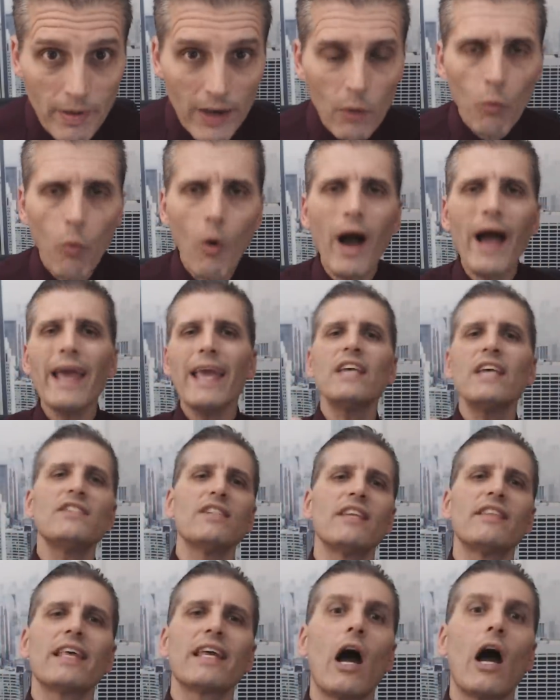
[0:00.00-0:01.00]
Why is it
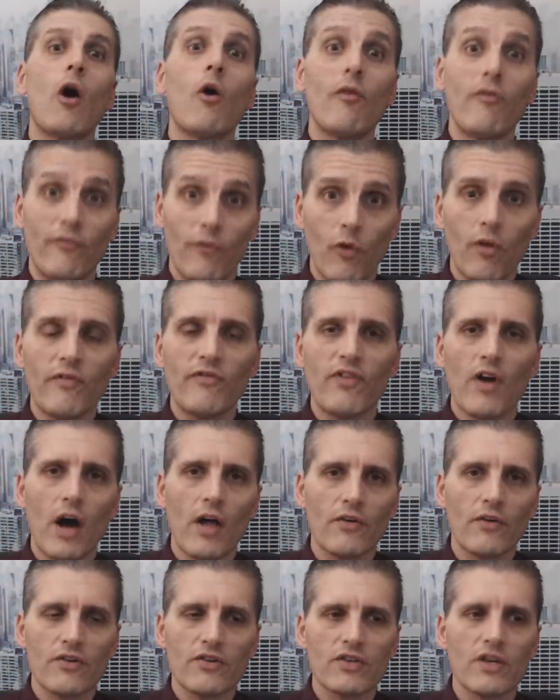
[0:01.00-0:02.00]
that our
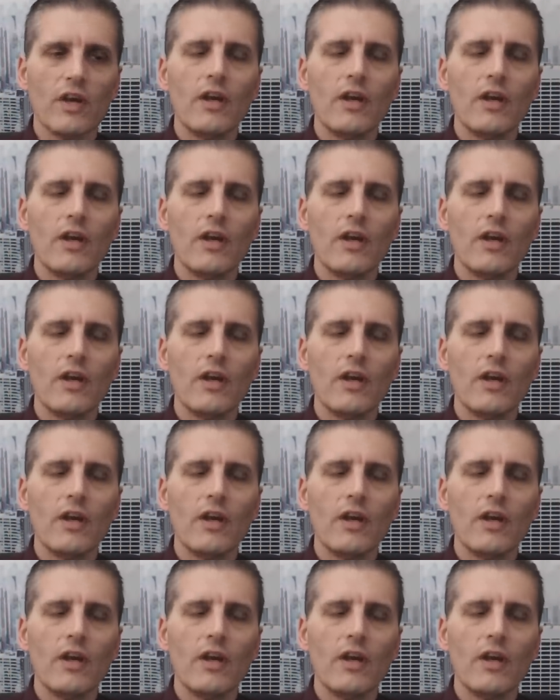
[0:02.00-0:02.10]
forefathers